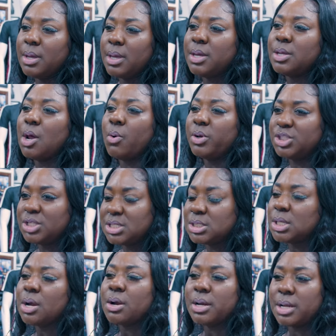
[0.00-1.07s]
You know,
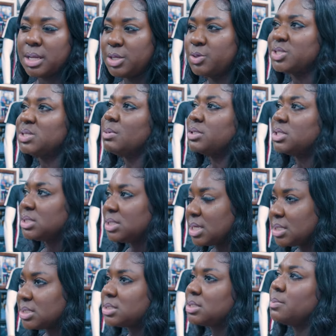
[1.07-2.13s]
she's learning. You see why she's
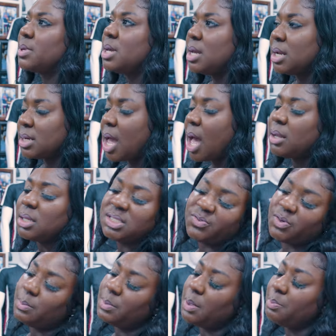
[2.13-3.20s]
getting some knowledge
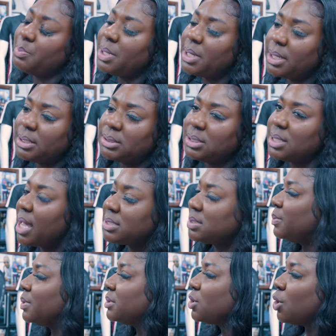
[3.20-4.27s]
from it, but she
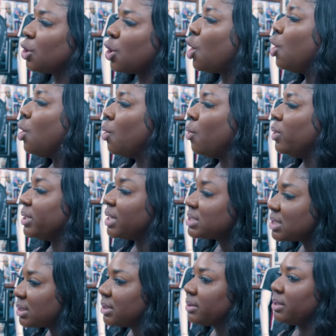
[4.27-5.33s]
hasn't turned cold, and
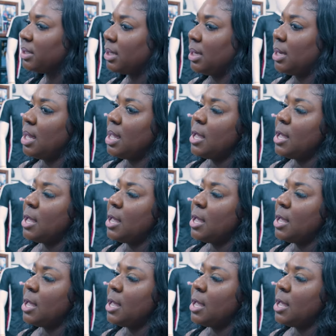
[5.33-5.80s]
that's a good thing.